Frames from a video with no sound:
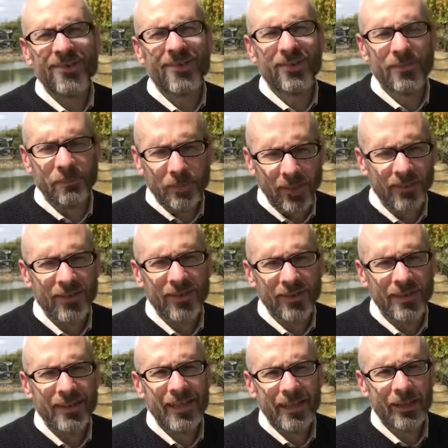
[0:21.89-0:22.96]
is
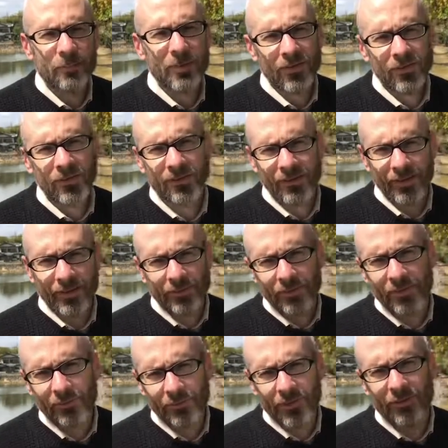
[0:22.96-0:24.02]
explicitly an epistle,
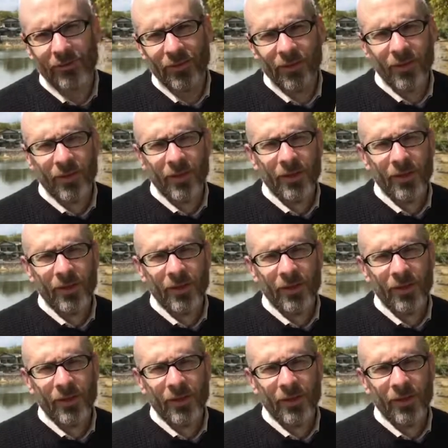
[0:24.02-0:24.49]
literally written